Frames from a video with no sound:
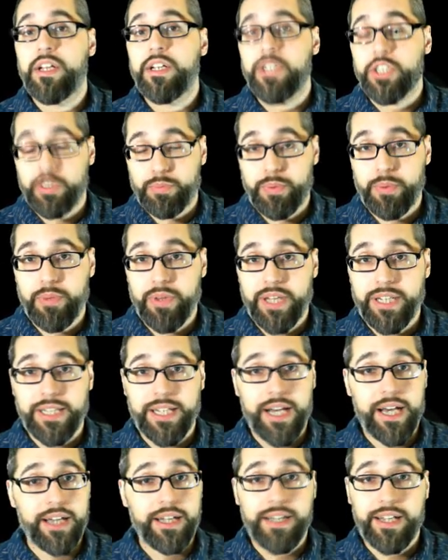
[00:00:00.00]
Just people that
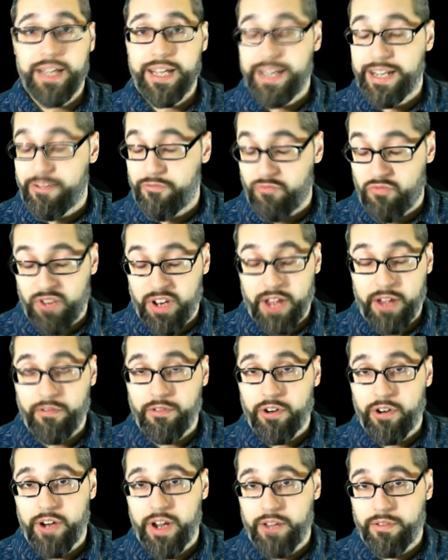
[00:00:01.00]
died and have
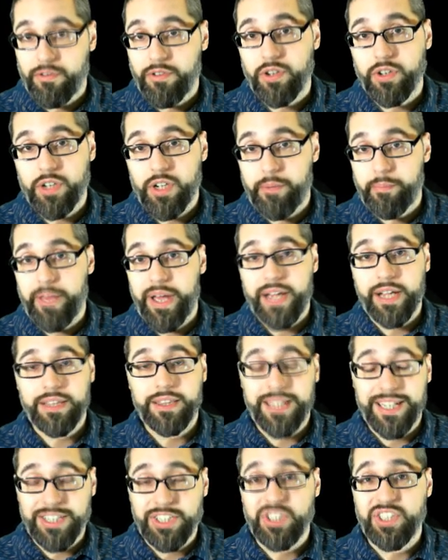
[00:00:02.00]
never ever come back.
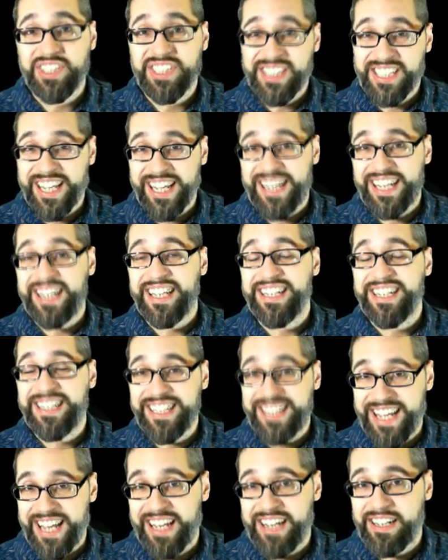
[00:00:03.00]
They just stayed
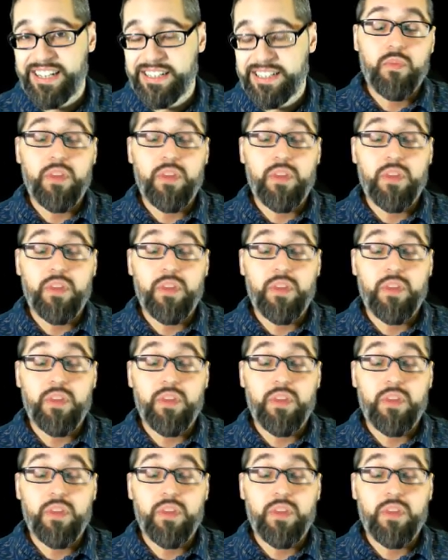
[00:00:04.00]
dead.